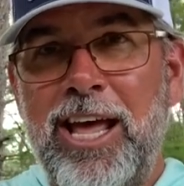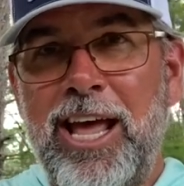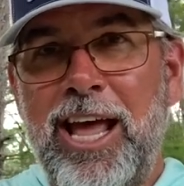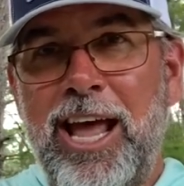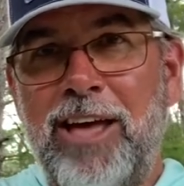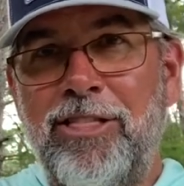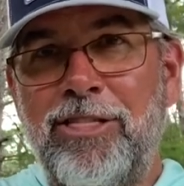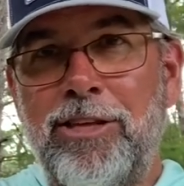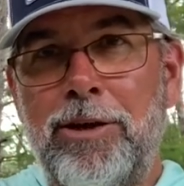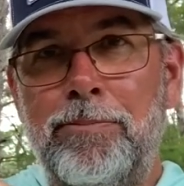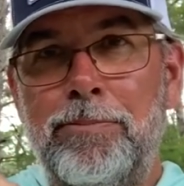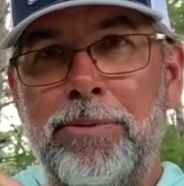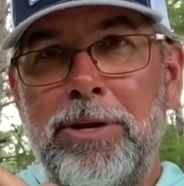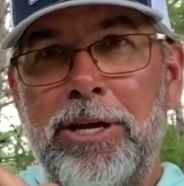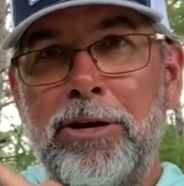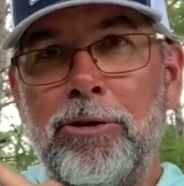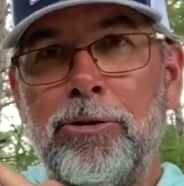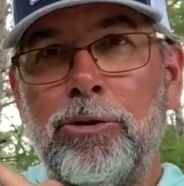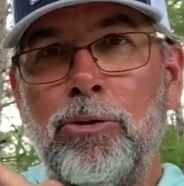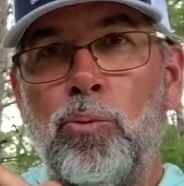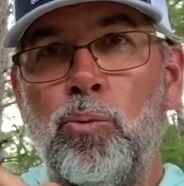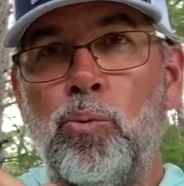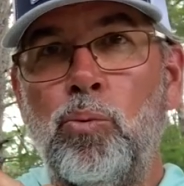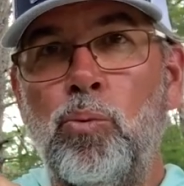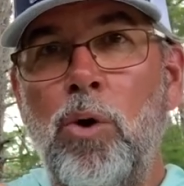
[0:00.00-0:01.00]
and then be able
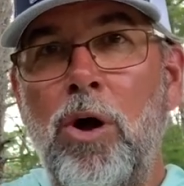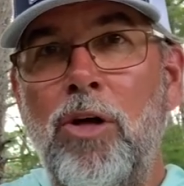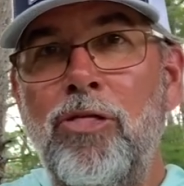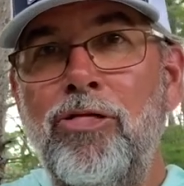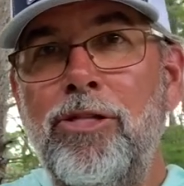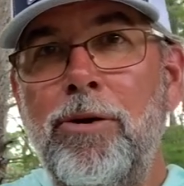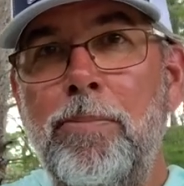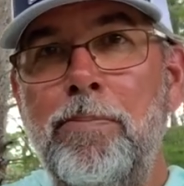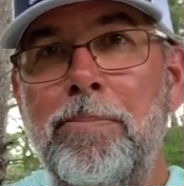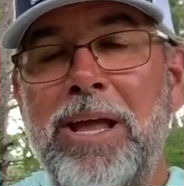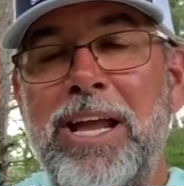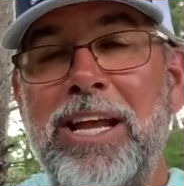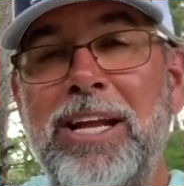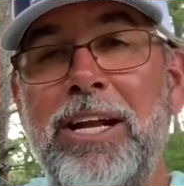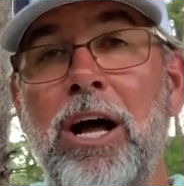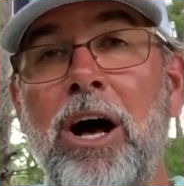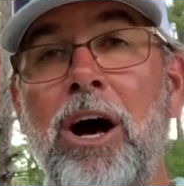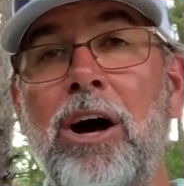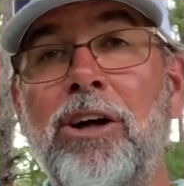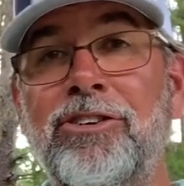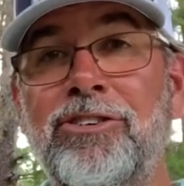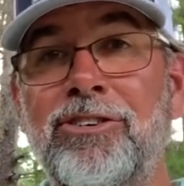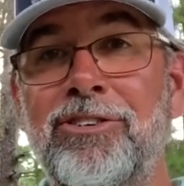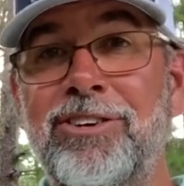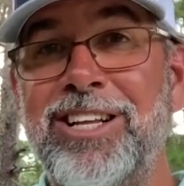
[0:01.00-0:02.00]
to run the bait
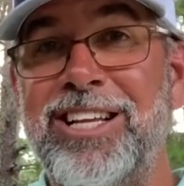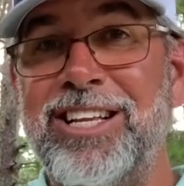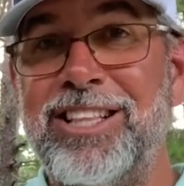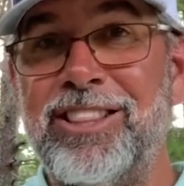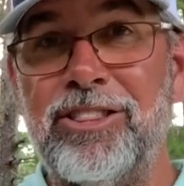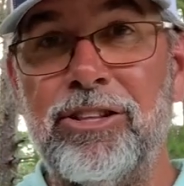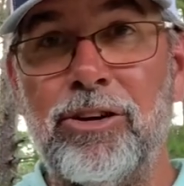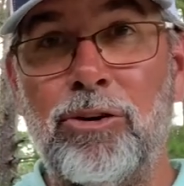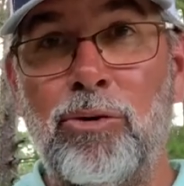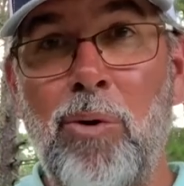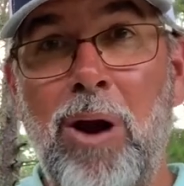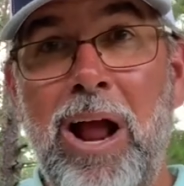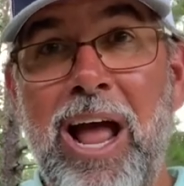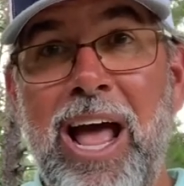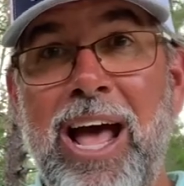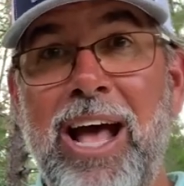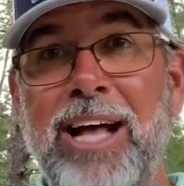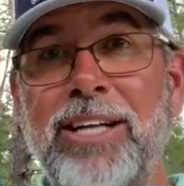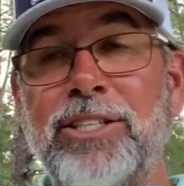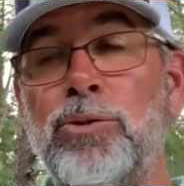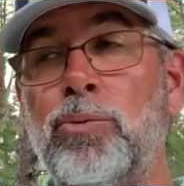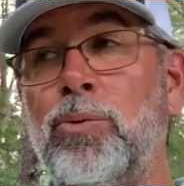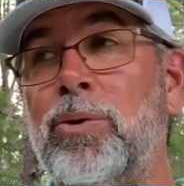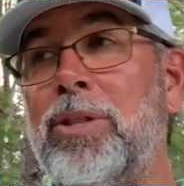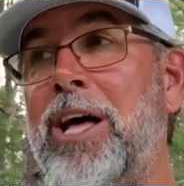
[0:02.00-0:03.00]
underneath the
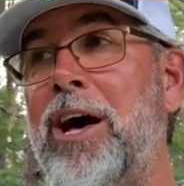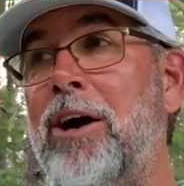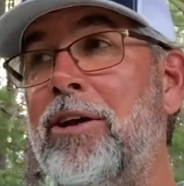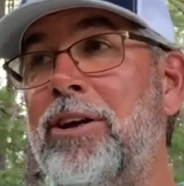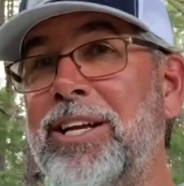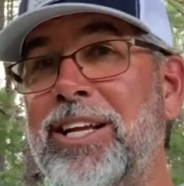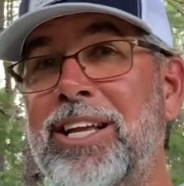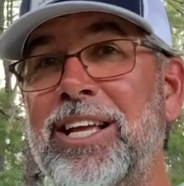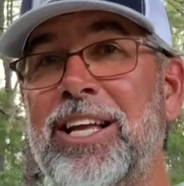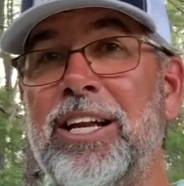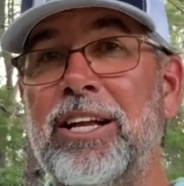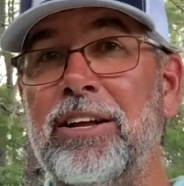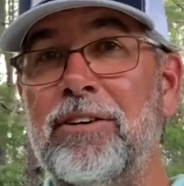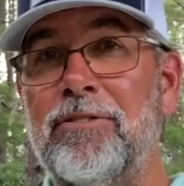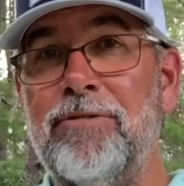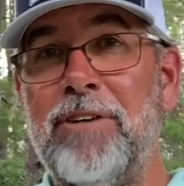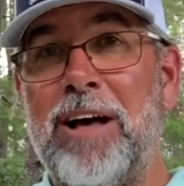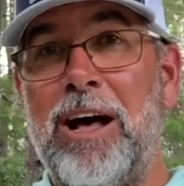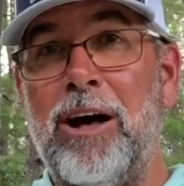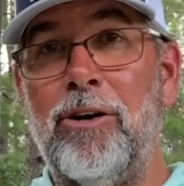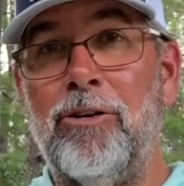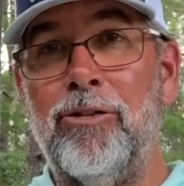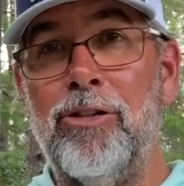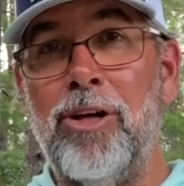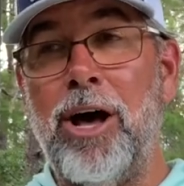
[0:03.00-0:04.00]
grass without it getting
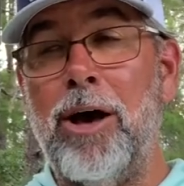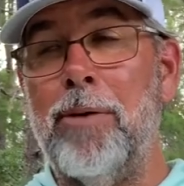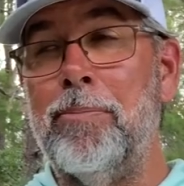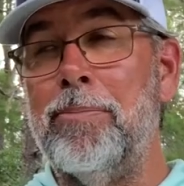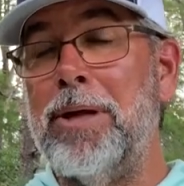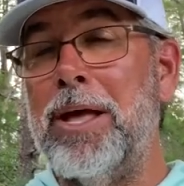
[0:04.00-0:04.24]
fouled up,